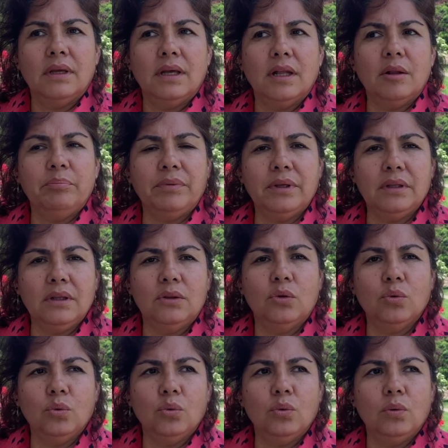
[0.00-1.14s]
helping
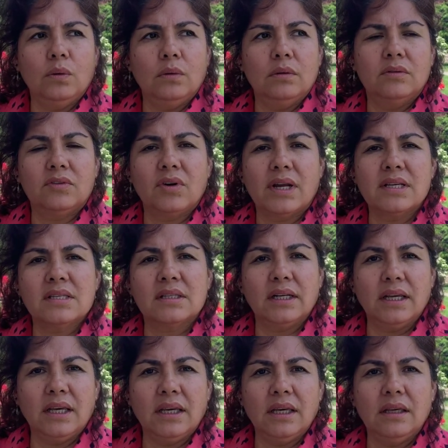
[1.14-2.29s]
to
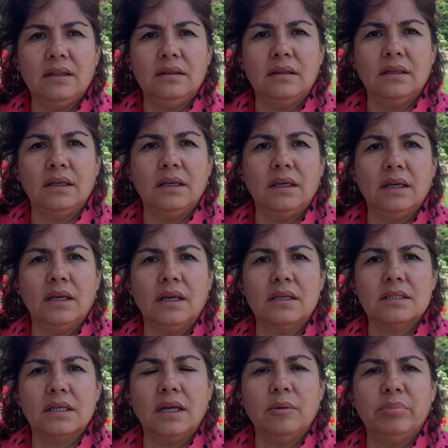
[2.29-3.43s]
translate
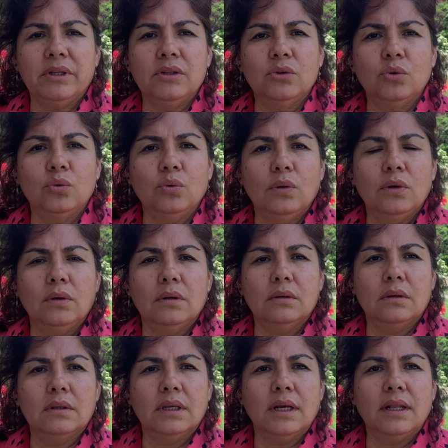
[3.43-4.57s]
things, helping to
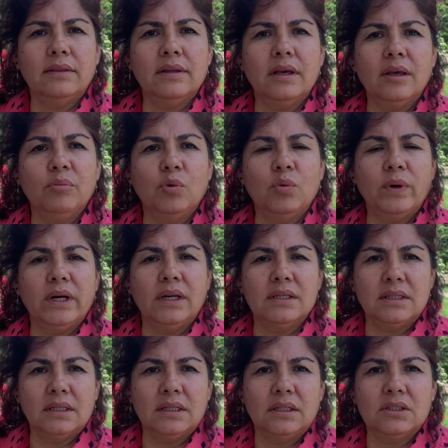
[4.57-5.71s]
tell them where is
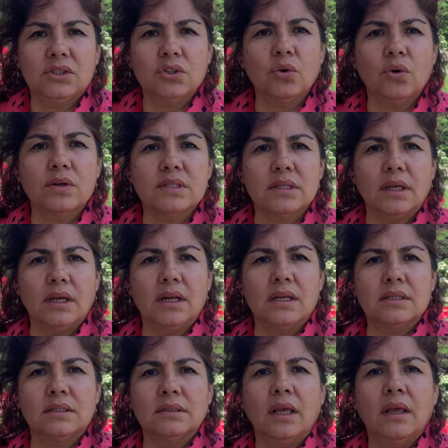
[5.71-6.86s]
the
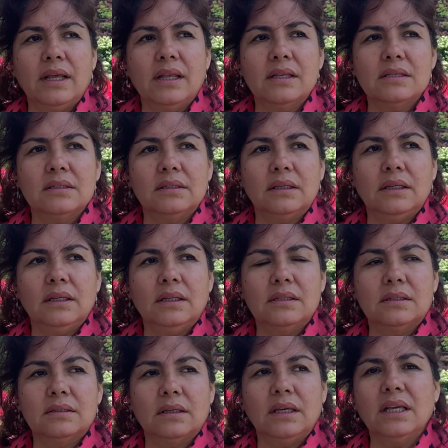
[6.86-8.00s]
resources. And
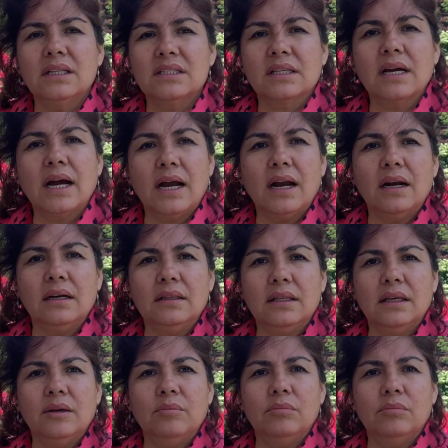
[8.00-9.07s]
it's hard.